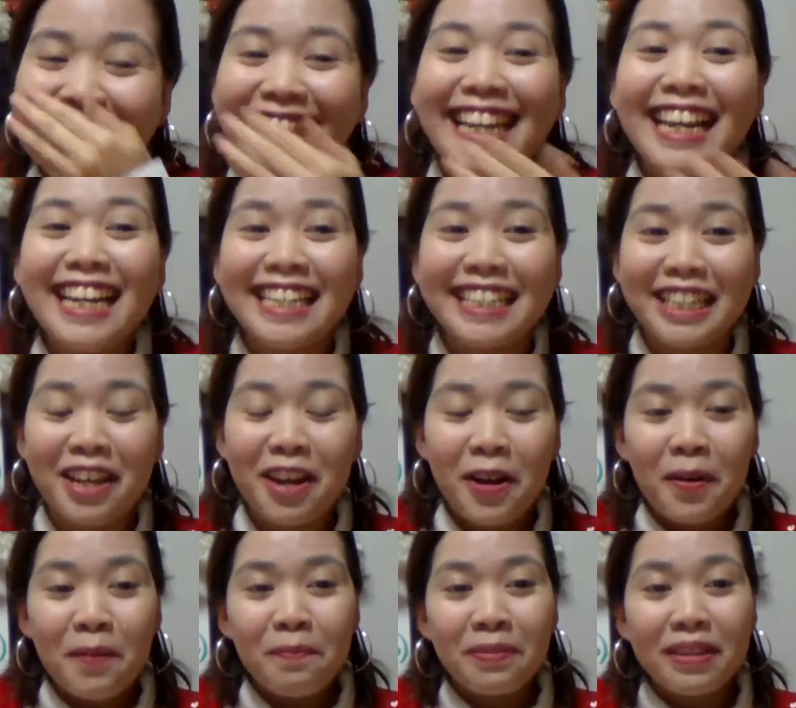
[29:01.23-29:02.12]
Yes, even
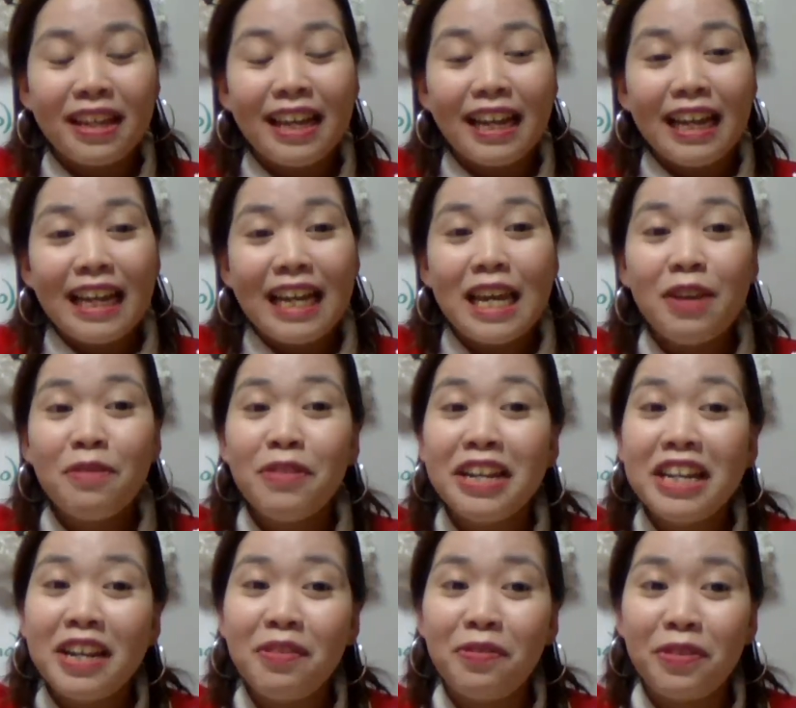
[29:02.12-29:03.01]

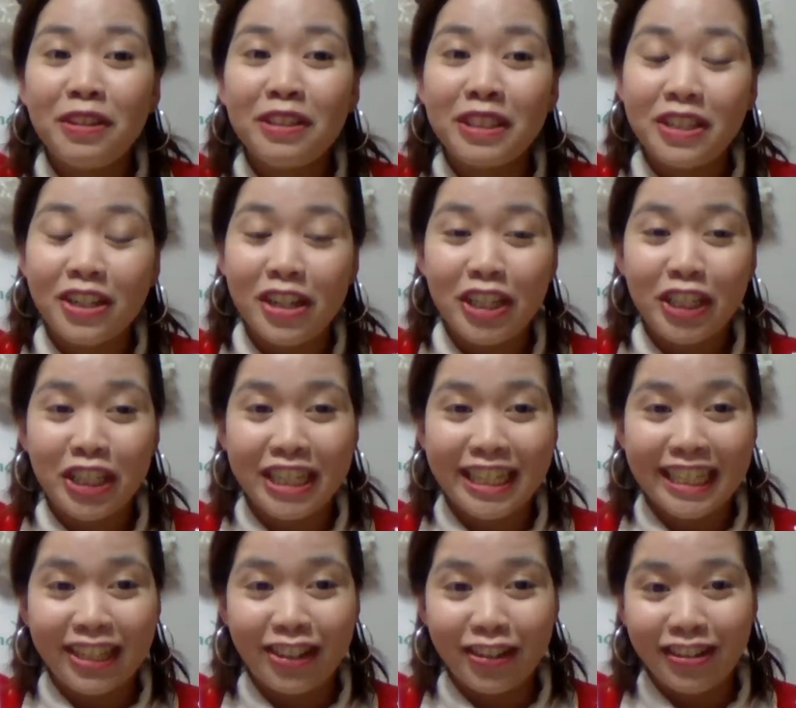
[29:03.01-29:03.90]
if you search in